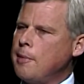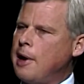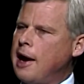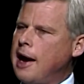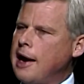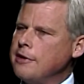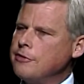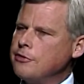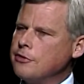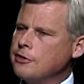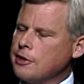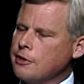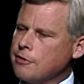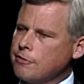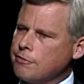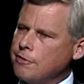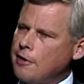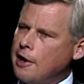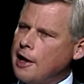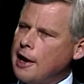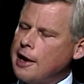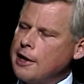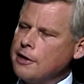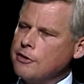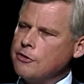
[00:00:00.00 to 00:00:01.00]
Iceland
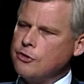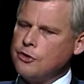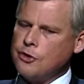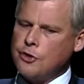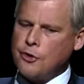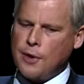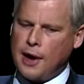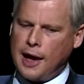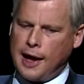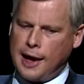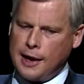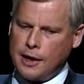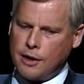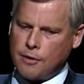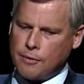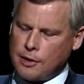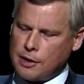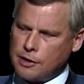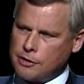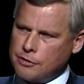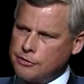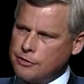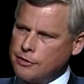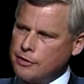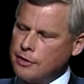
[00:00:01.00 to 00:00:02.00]
flying to
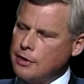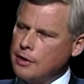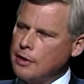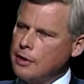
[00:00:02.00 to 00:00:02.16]
Anchorage.